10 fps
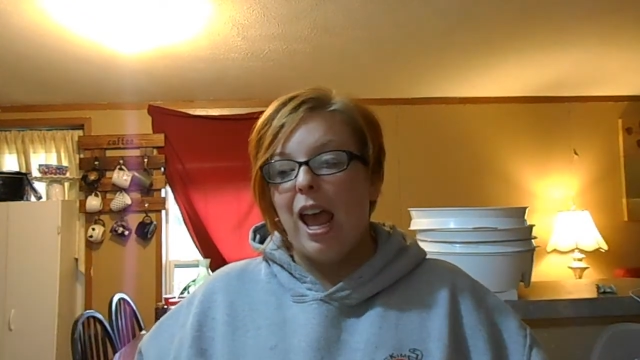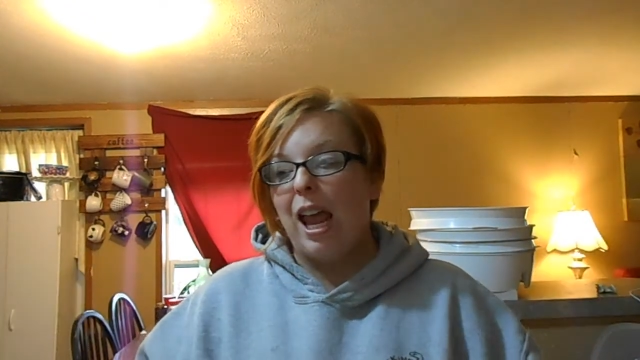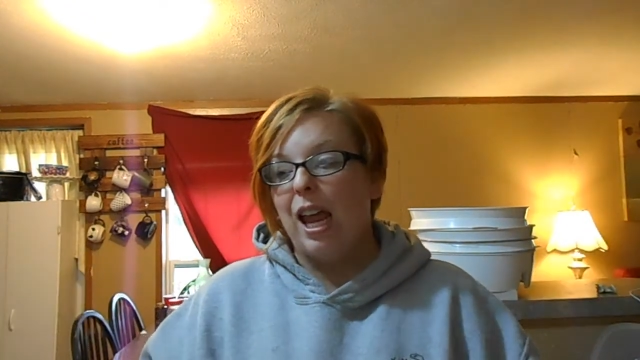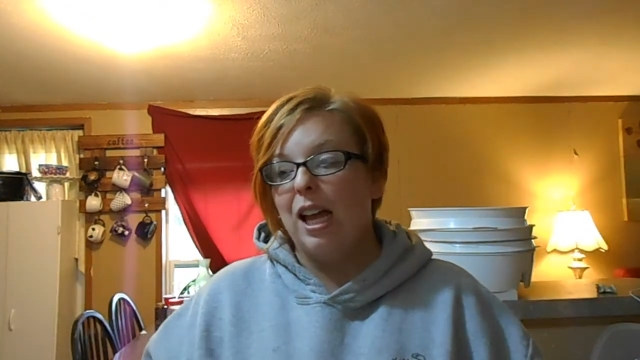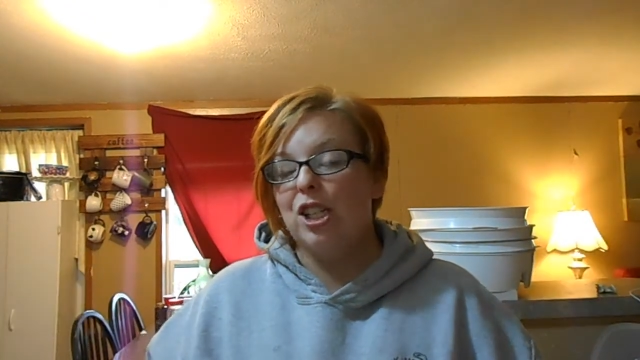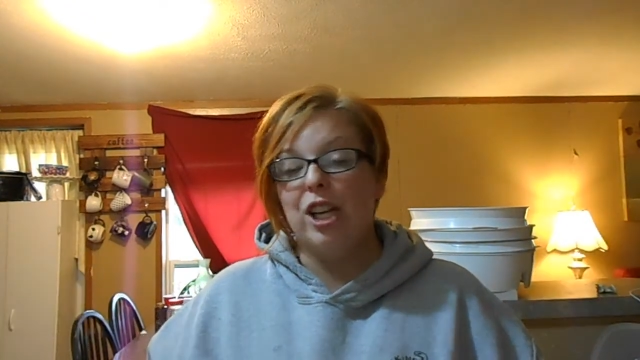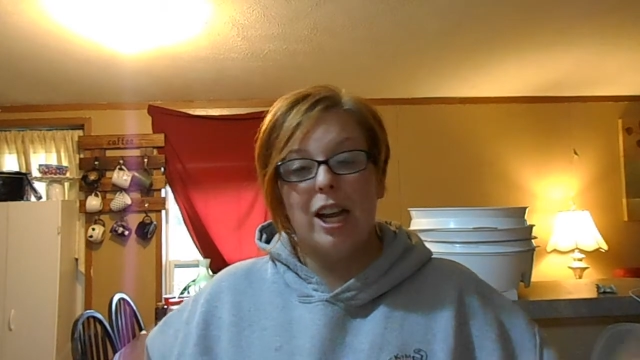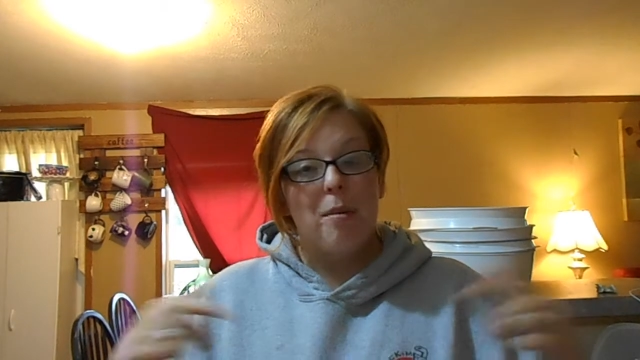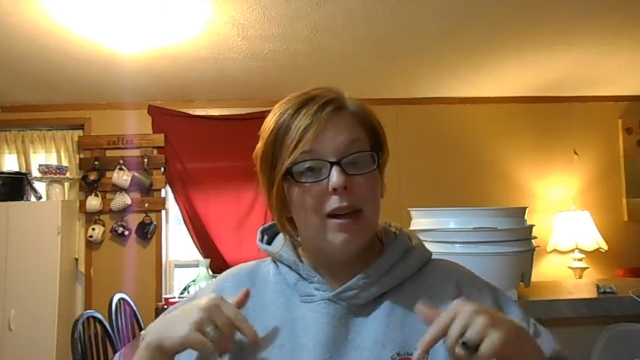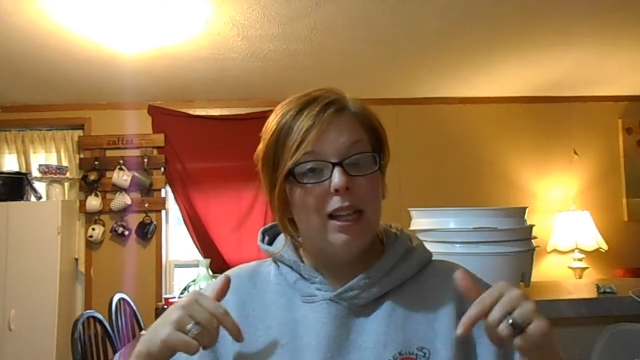And check
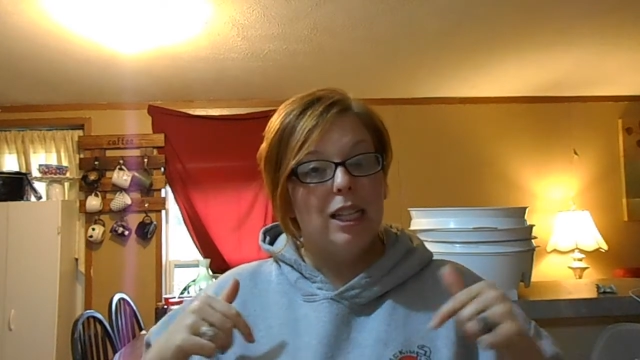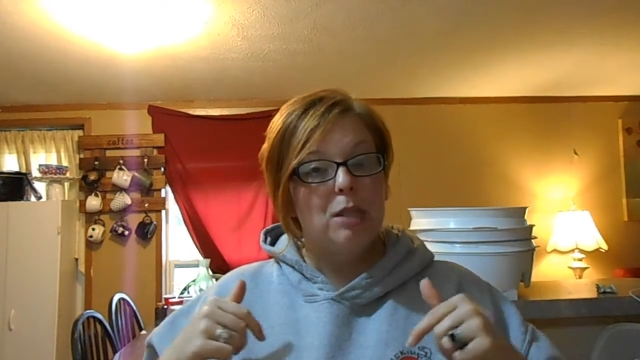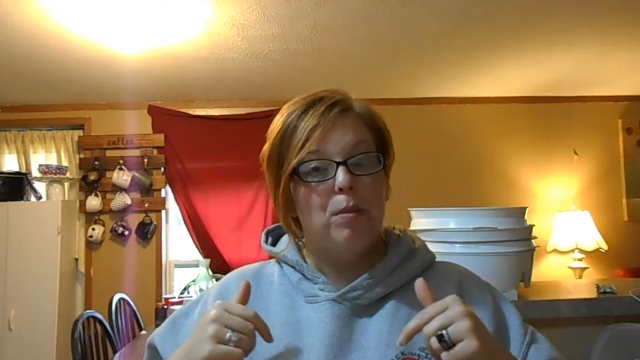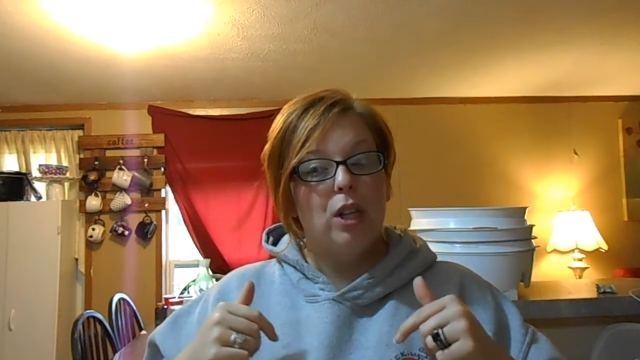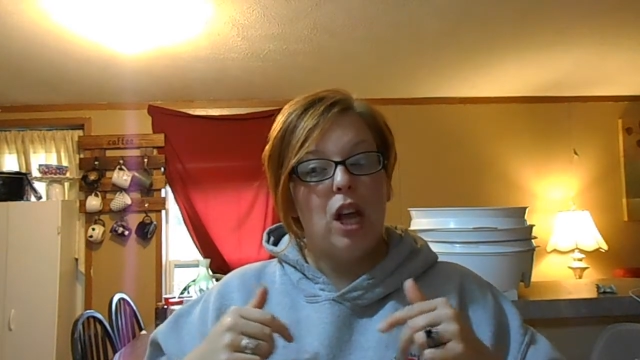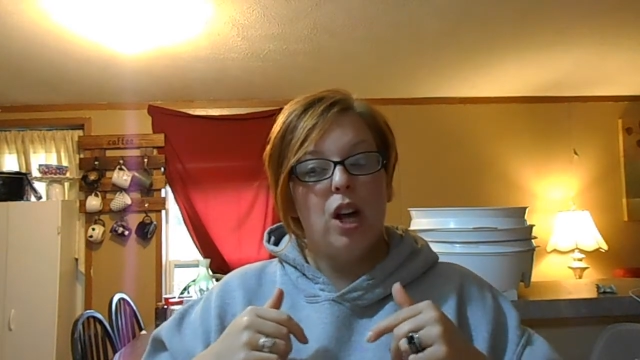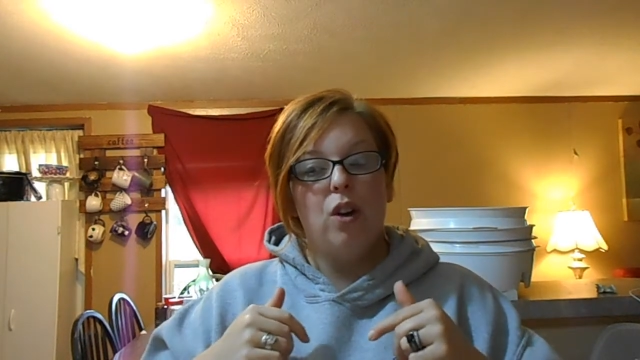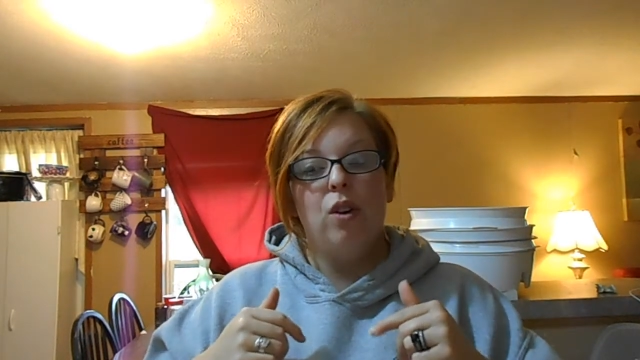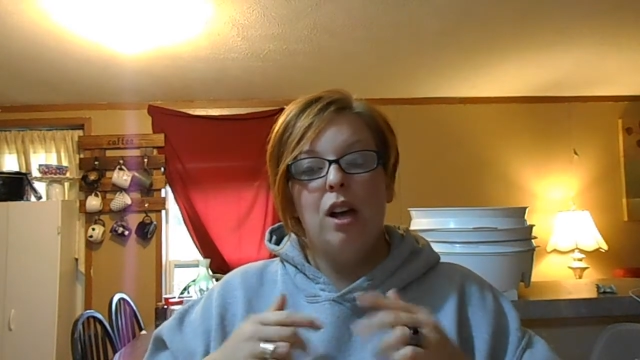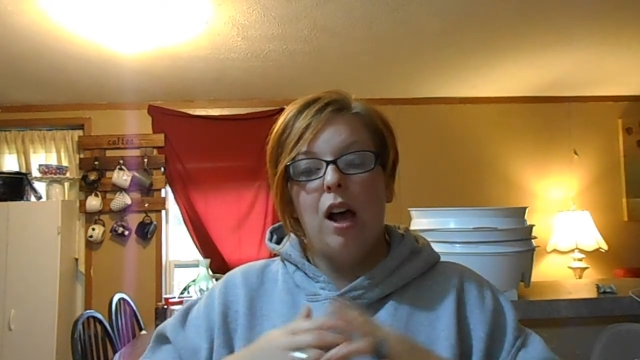out my links
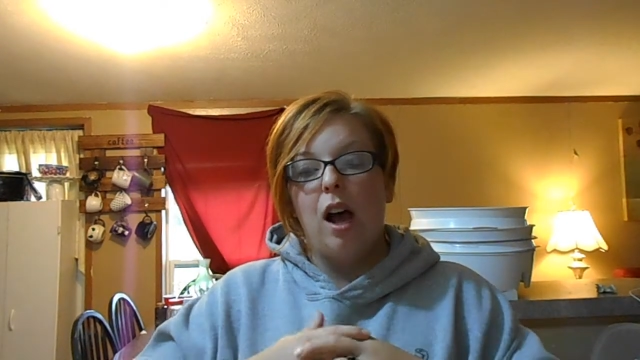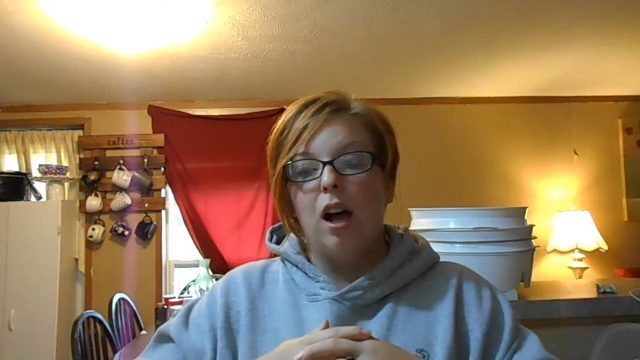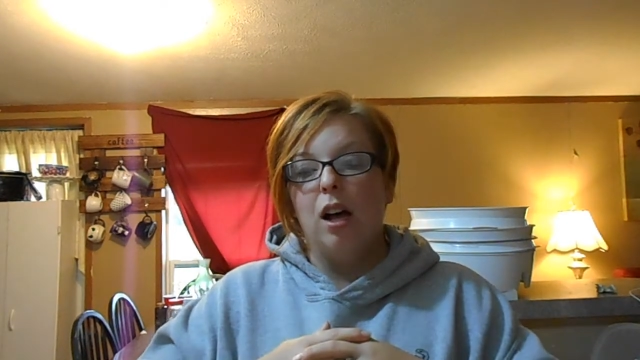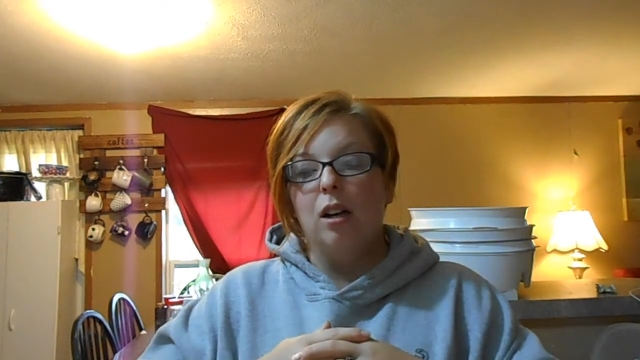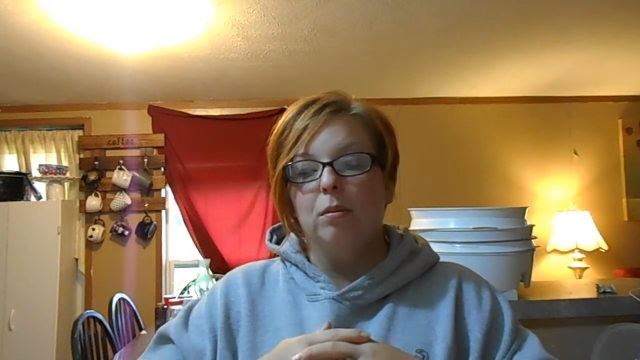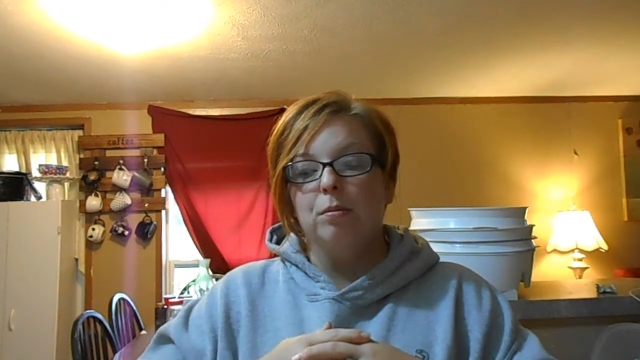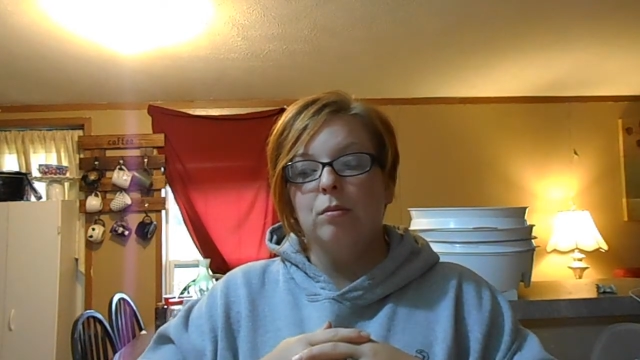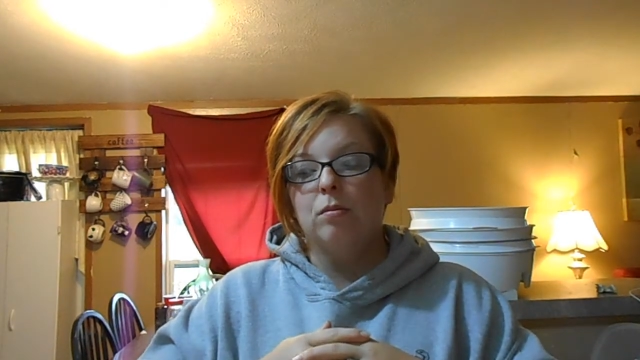below, and